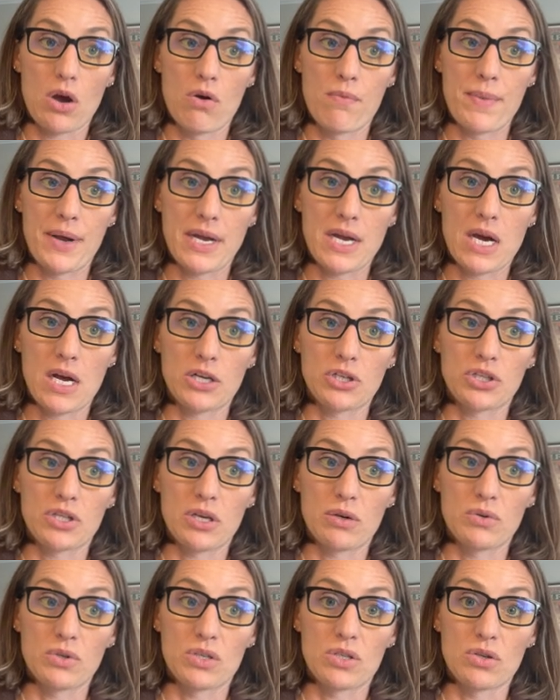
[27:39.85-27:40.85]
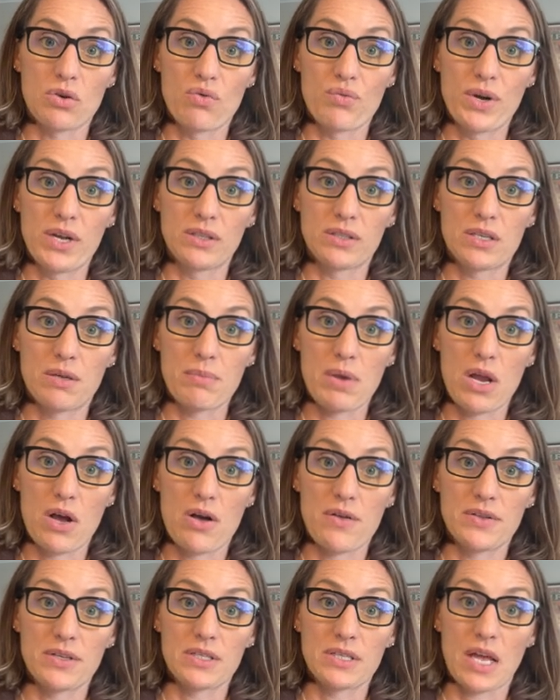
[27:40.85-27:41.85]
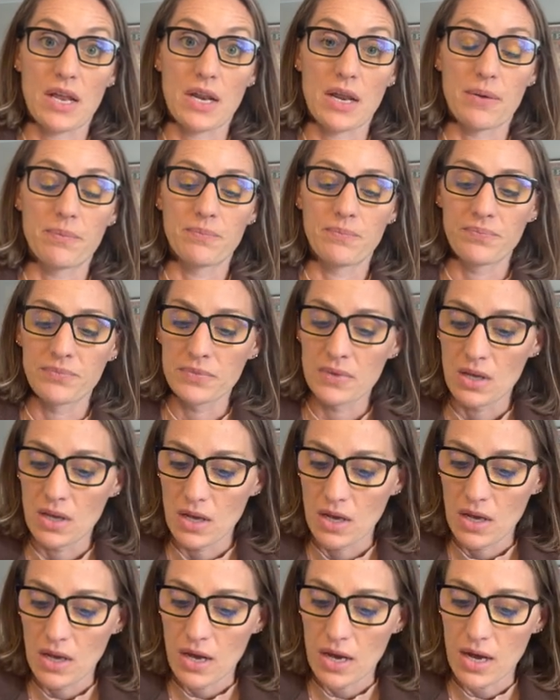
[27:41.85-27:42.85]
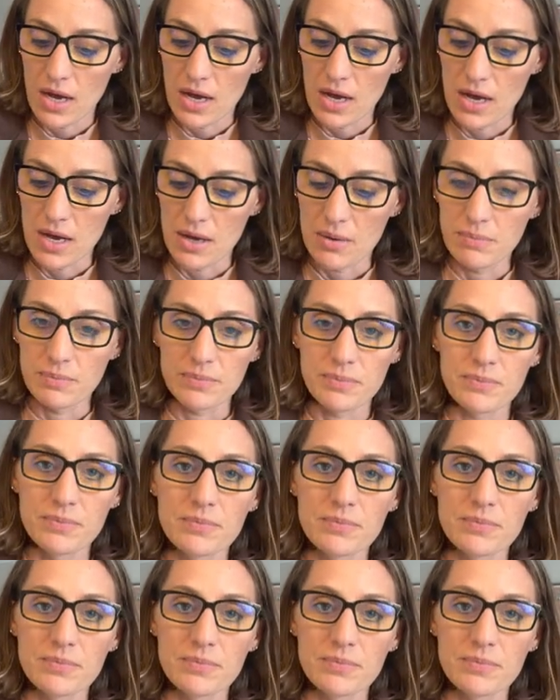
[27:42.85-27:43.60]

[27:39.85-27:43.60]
oh my gosh, that was so real to me all of a sudden. Um,